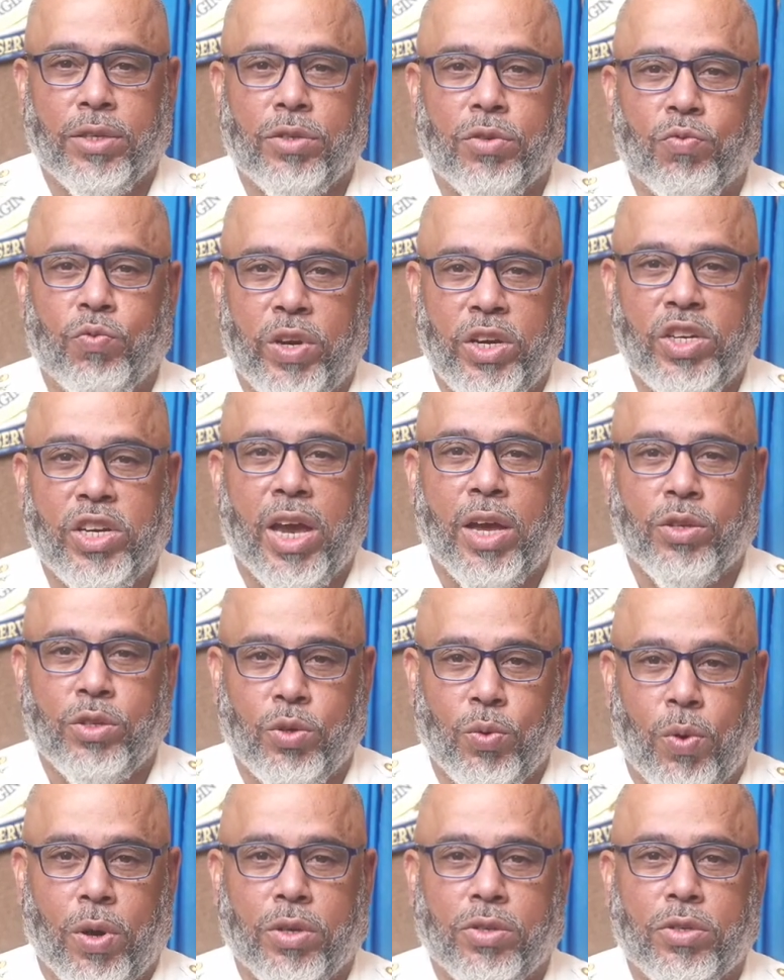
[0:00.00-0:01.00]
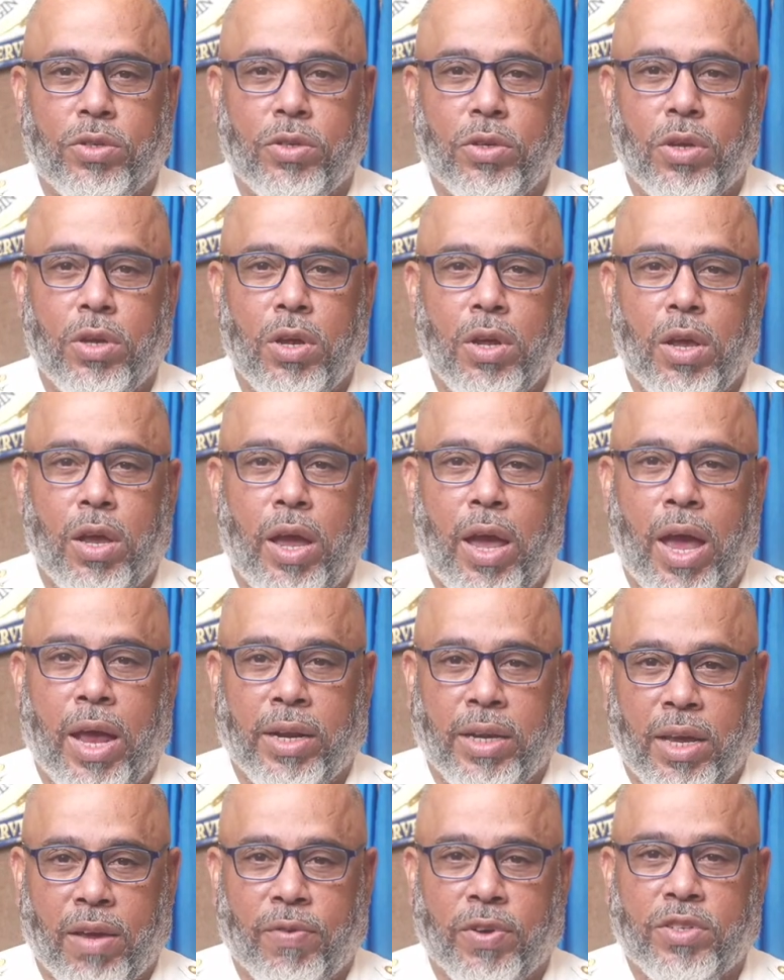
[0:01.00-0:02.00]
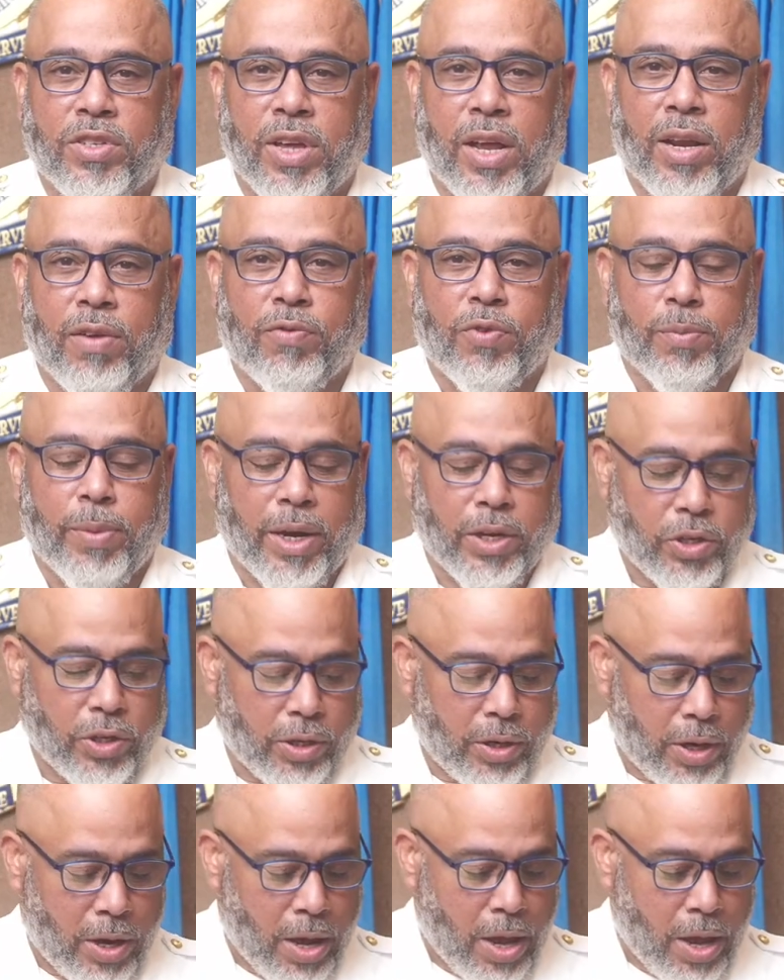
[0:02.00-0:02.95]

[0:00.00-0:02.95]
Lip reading: reach out to us and give us that information.